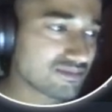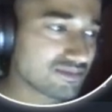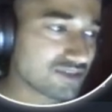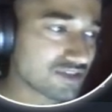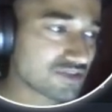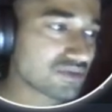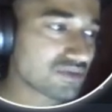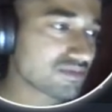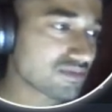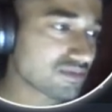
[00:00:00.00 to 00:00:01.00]
just
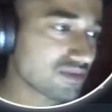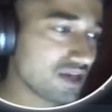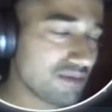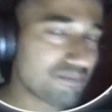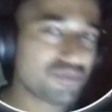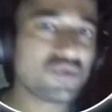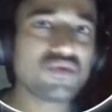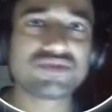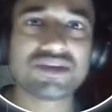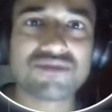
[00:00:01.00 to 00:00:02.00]
to
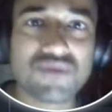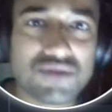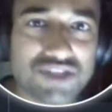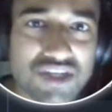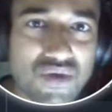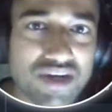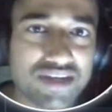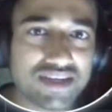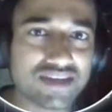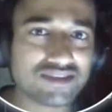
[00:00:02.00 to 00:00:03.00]
improve the 4G
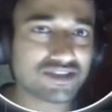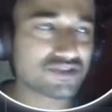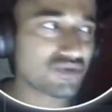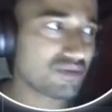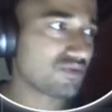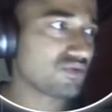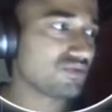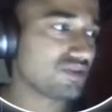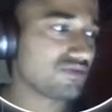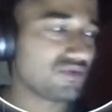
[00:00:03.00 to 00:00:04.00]
quality, just to
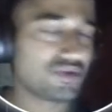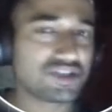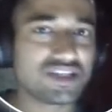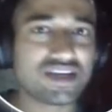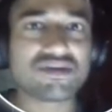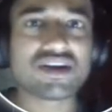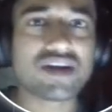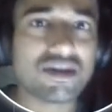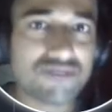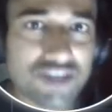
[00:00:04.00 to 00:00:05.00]
improve the 4G network
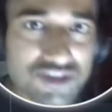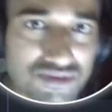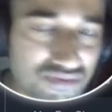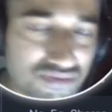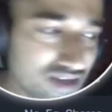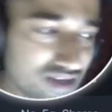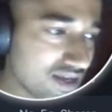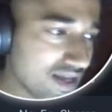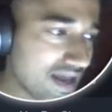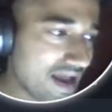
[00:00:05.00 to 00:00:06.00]
coverage of me,
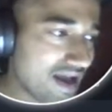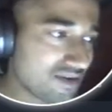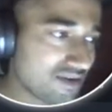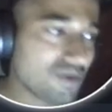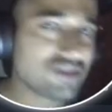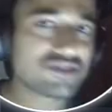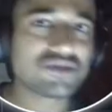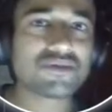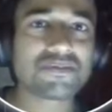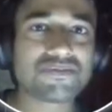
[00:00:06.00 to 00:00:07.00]
and
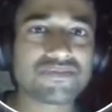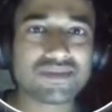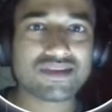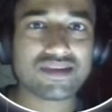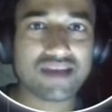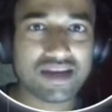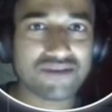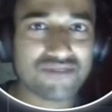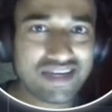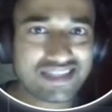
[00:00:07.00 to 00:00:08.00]
also
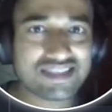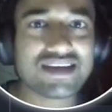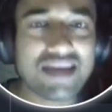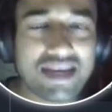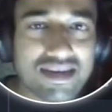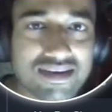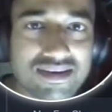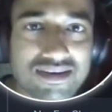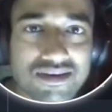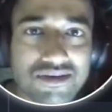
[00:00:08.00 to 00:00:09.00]
invest in
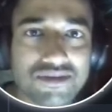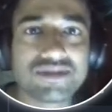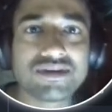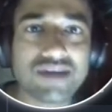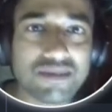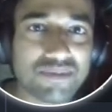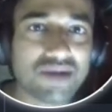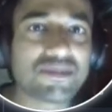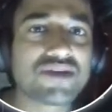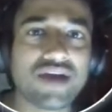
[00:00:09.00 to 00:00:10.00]
the
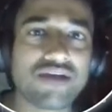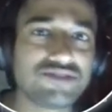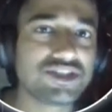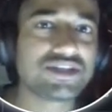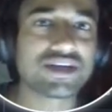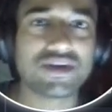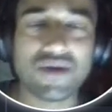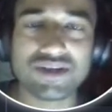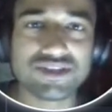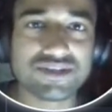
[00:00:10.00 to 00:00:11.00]
upcoming 5G
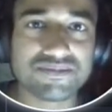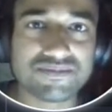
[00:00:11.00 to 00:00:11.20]
technology,